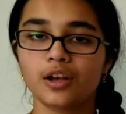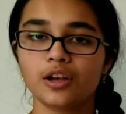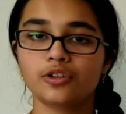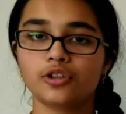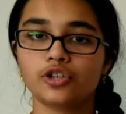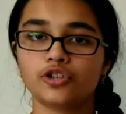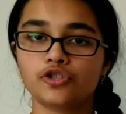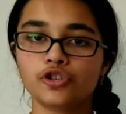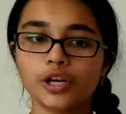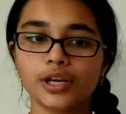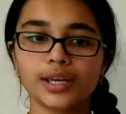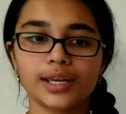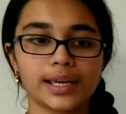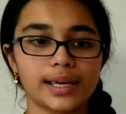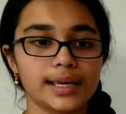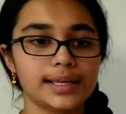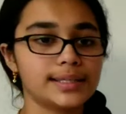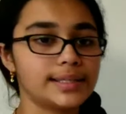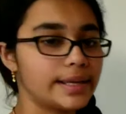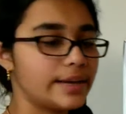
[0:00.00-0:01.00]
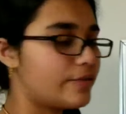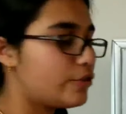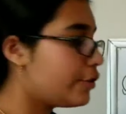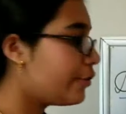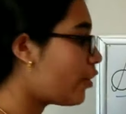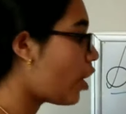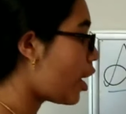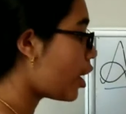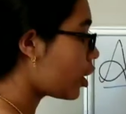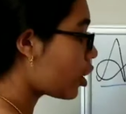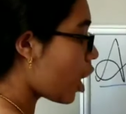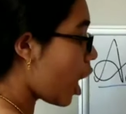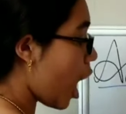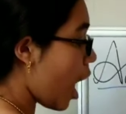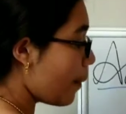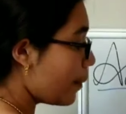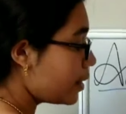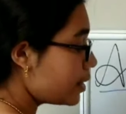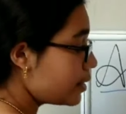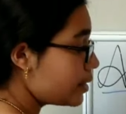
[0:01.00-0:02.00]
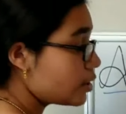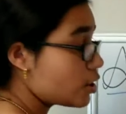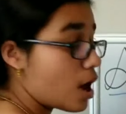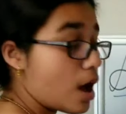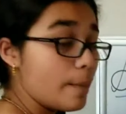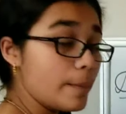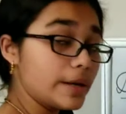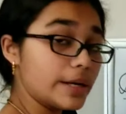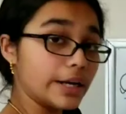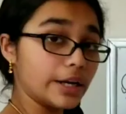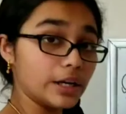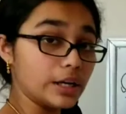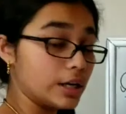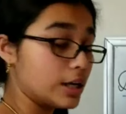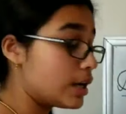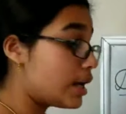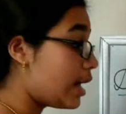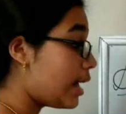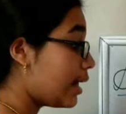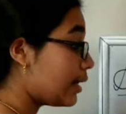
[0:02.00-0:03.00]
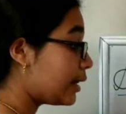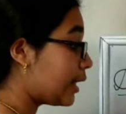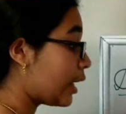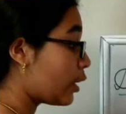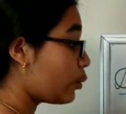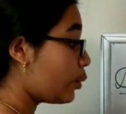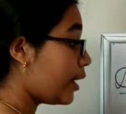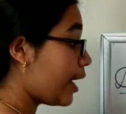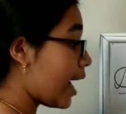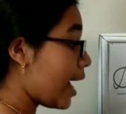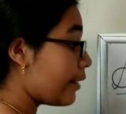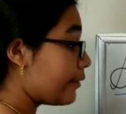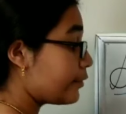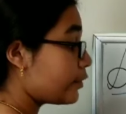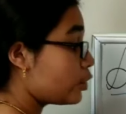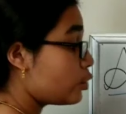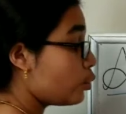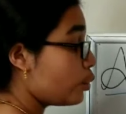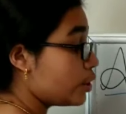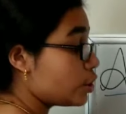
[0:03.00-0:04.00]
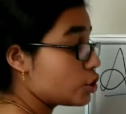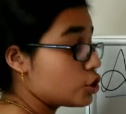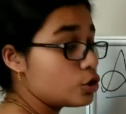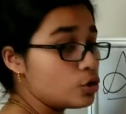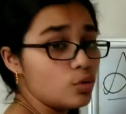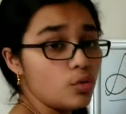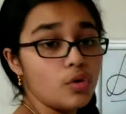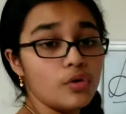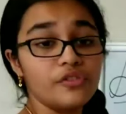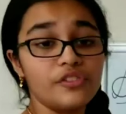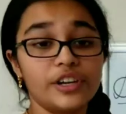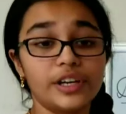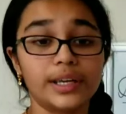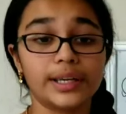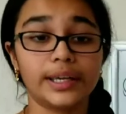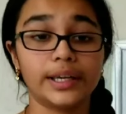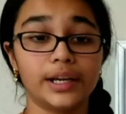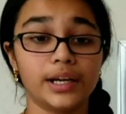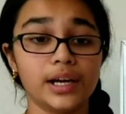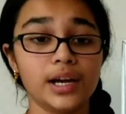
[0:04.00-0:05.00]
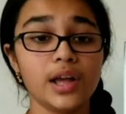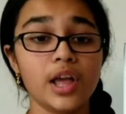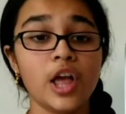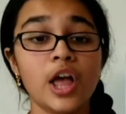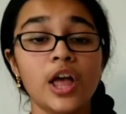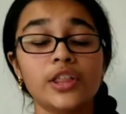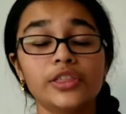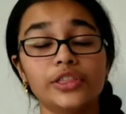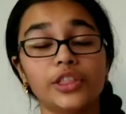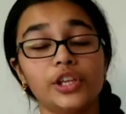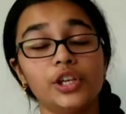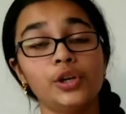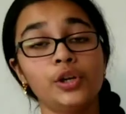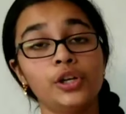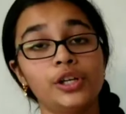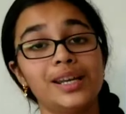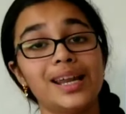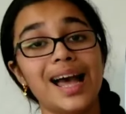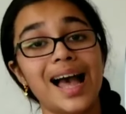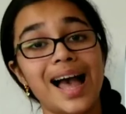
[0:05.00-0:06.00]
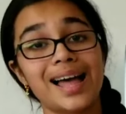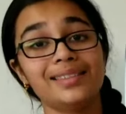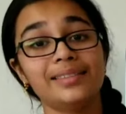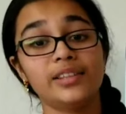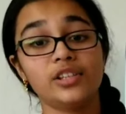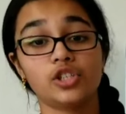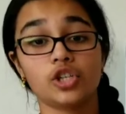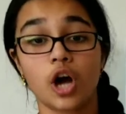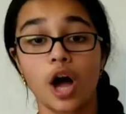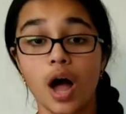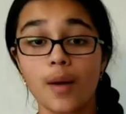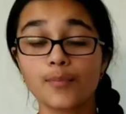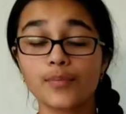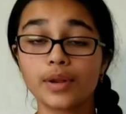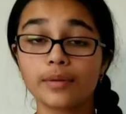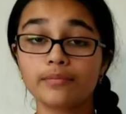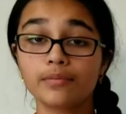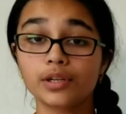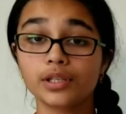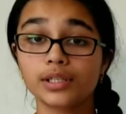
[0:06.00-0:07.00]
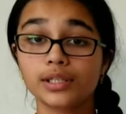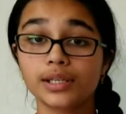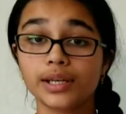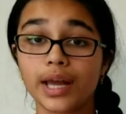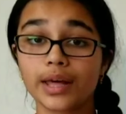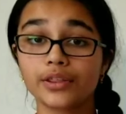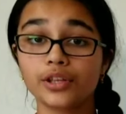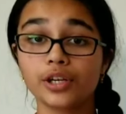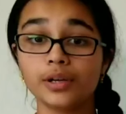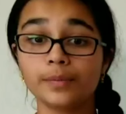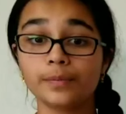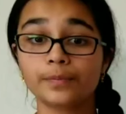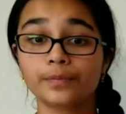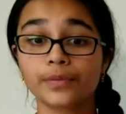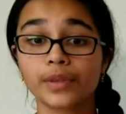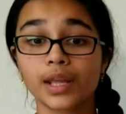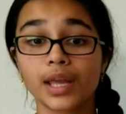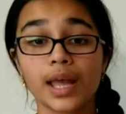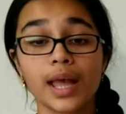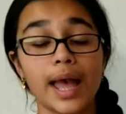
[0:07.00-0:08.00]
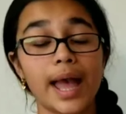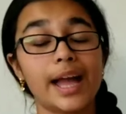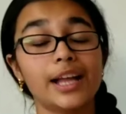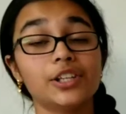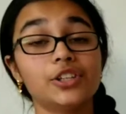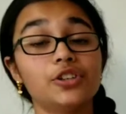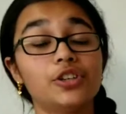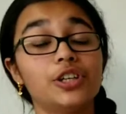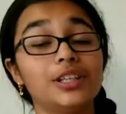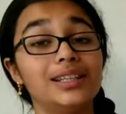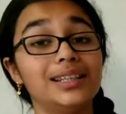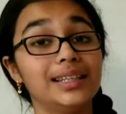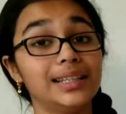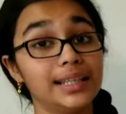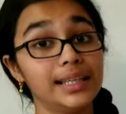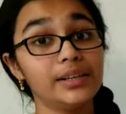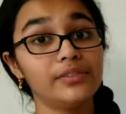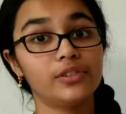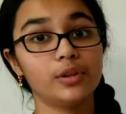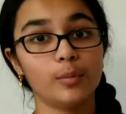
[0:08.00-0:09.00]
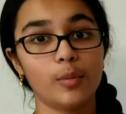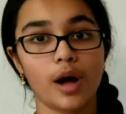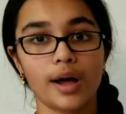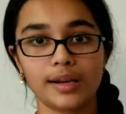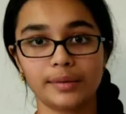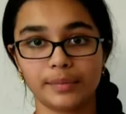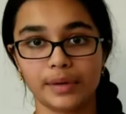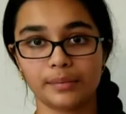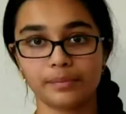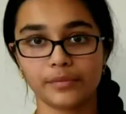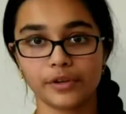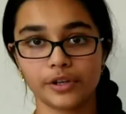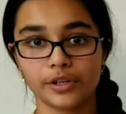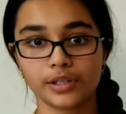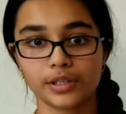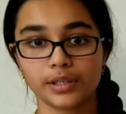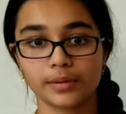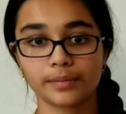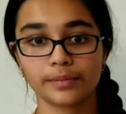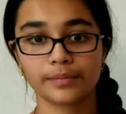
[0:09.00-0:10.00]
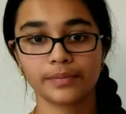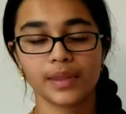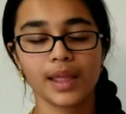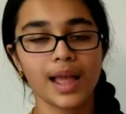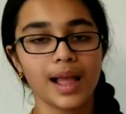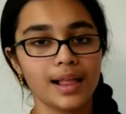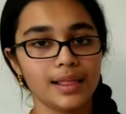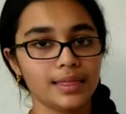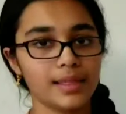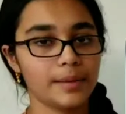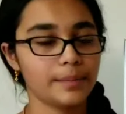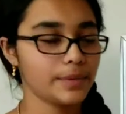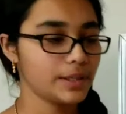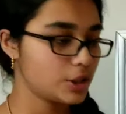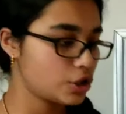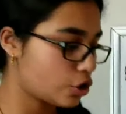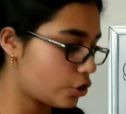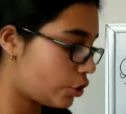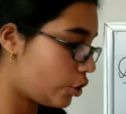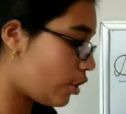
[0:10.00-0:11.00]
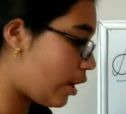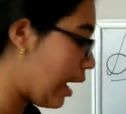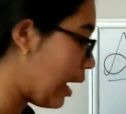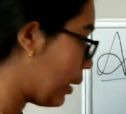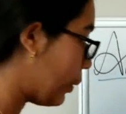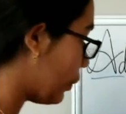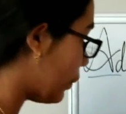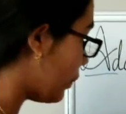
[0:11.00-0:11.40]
The trick is, if you've got a common denominator, like we have 2 and 2 over here, then you could add the top numbers together and you could leave the bottom numbers. Let me show you how.